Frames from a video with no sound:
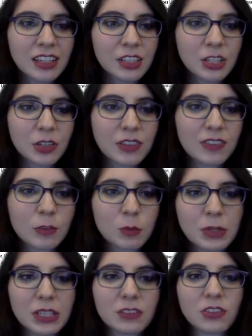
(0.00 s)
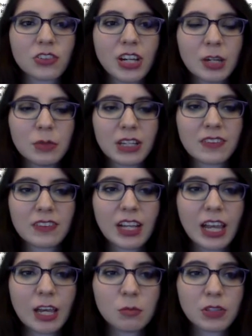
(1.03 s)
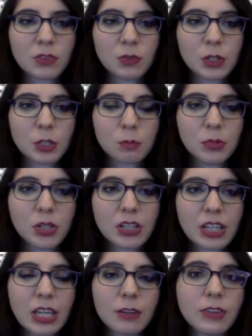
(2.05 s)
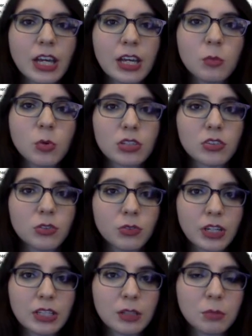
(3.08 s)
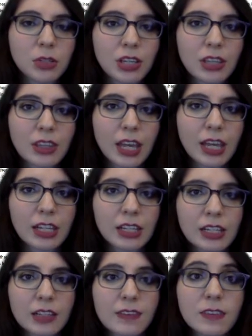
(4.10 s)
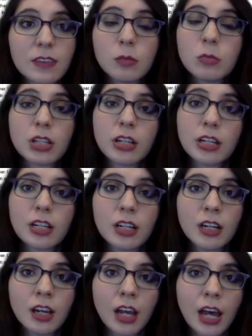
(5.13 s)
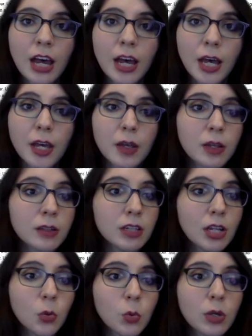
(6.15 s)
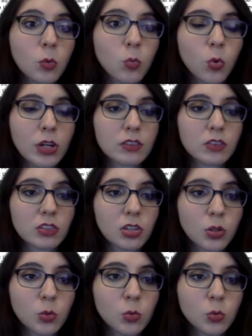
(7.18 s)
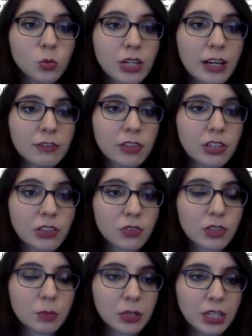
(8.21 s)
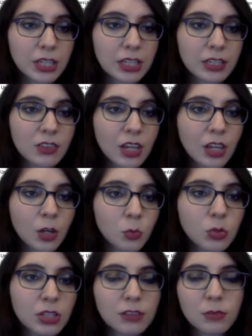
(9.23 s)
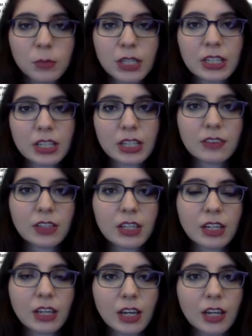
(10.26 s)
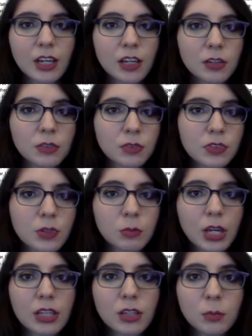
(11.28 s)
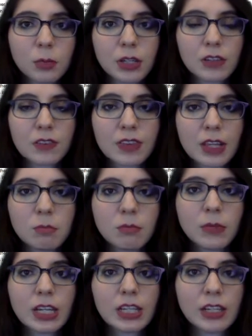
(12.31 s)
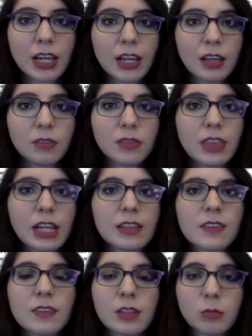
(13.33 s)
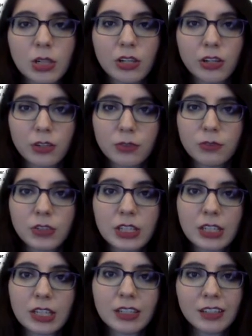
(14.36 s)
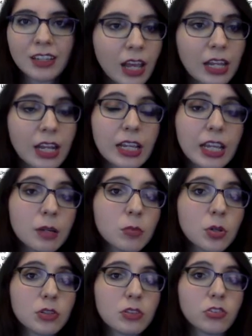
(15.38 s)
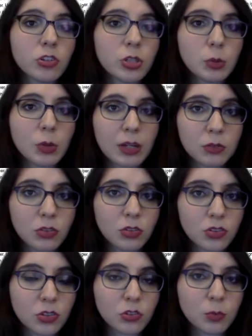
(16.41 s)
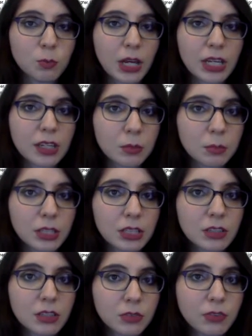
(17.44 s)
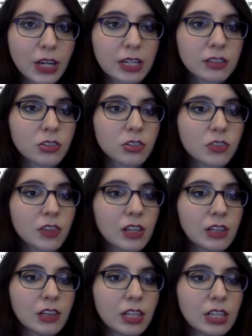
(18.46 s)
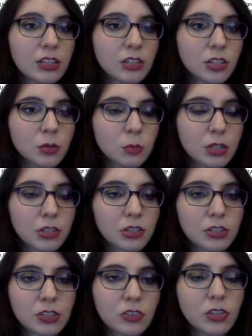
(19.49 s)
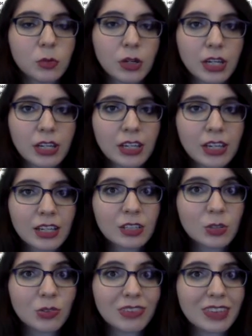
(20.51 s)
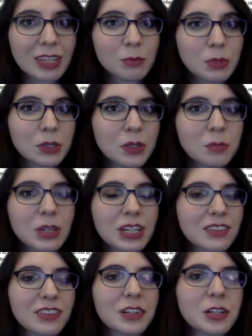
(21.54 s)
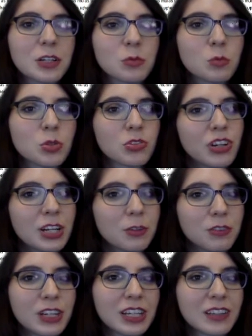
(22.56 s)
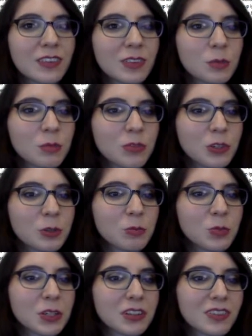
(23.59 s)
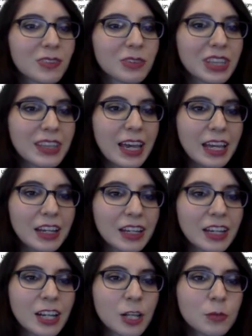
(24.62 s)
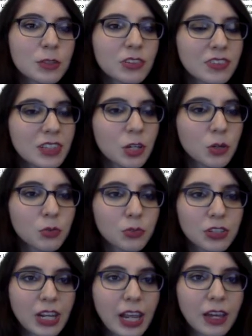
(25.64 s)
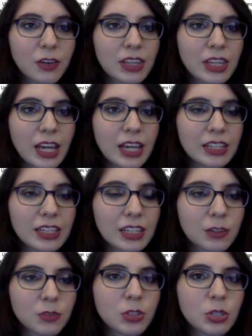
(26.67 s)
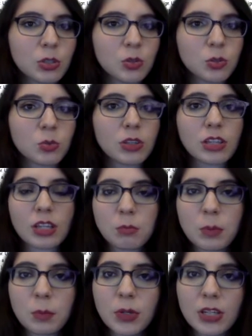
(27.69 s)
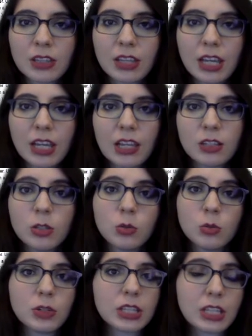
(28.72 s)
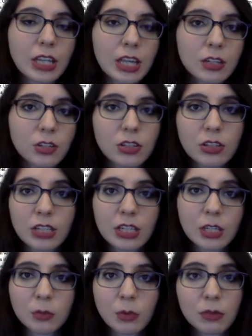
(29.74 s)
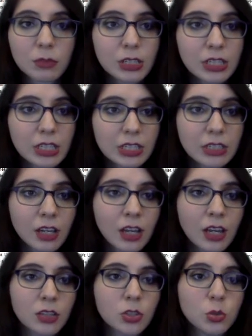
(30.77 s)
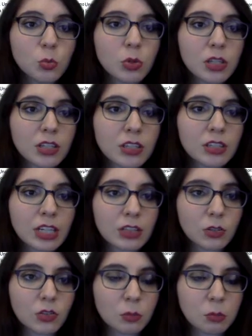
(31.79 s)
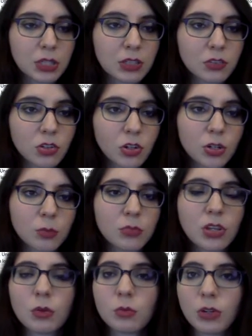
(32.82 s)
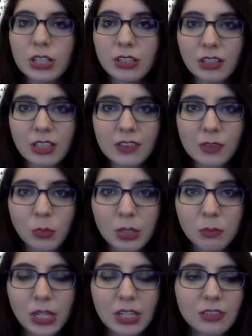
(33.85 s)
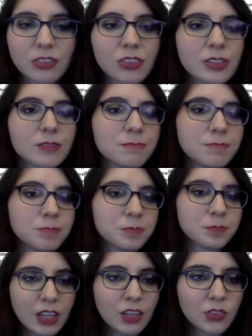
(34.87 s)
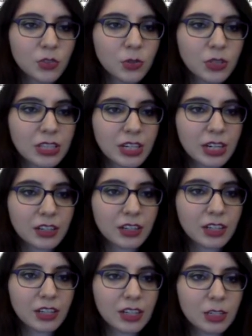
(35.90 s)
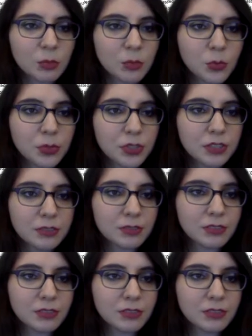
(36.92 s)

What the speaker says: this is being described as an atmospheric book. If I want to find a book that is similar, knowing what tone Novelist picked will give me an idea of some other books that might have that similar feeling. And I am going to show you how to search by appeal factors later. We're going to use the appeal mixer and we'll try to find some fun books with that. But just know for now that if you look up a book that you really like or you're thinking about reading, you will get those appeal terms right on this main page. Scrolling down a little more,